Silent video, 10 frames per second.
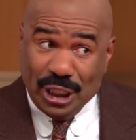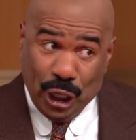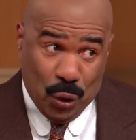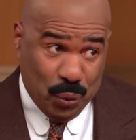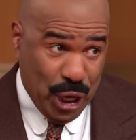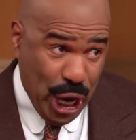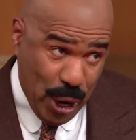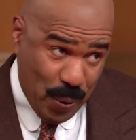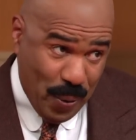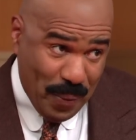I know. don't
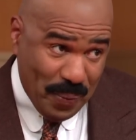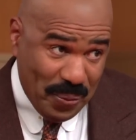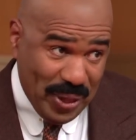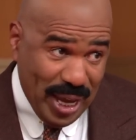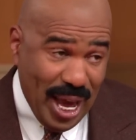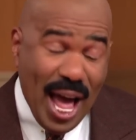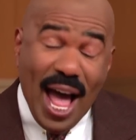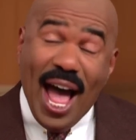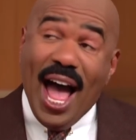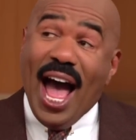know.
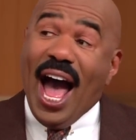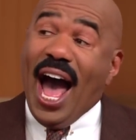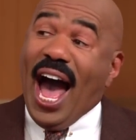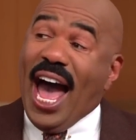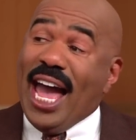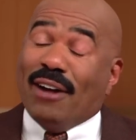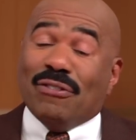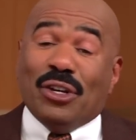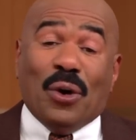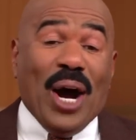I have
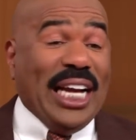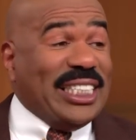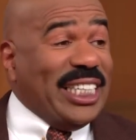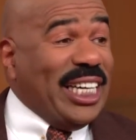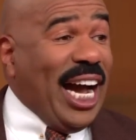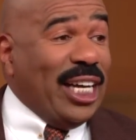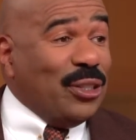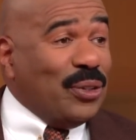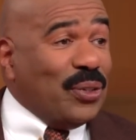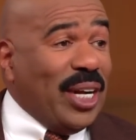no idea how
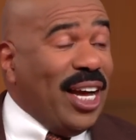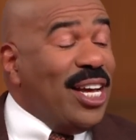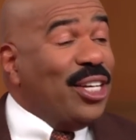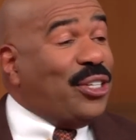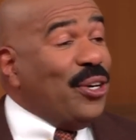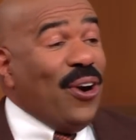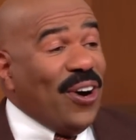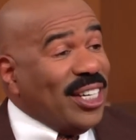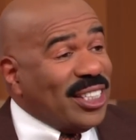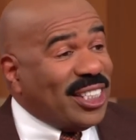you do that. You
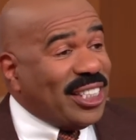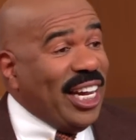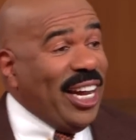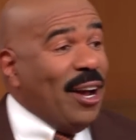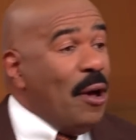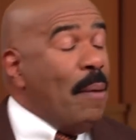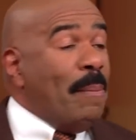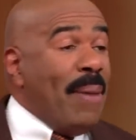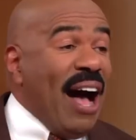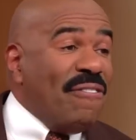don't understand.
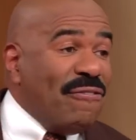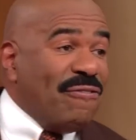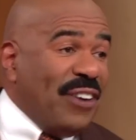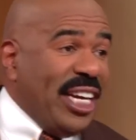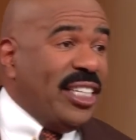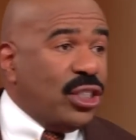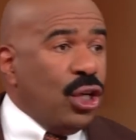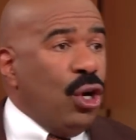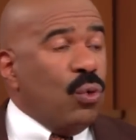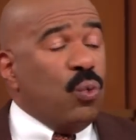My face
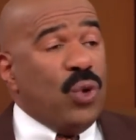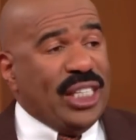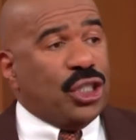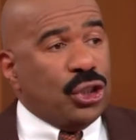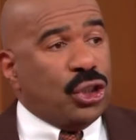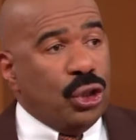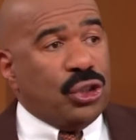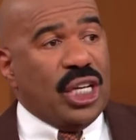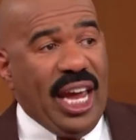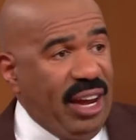
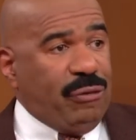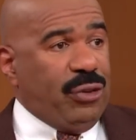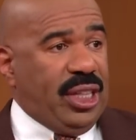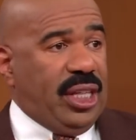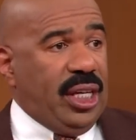registers everything.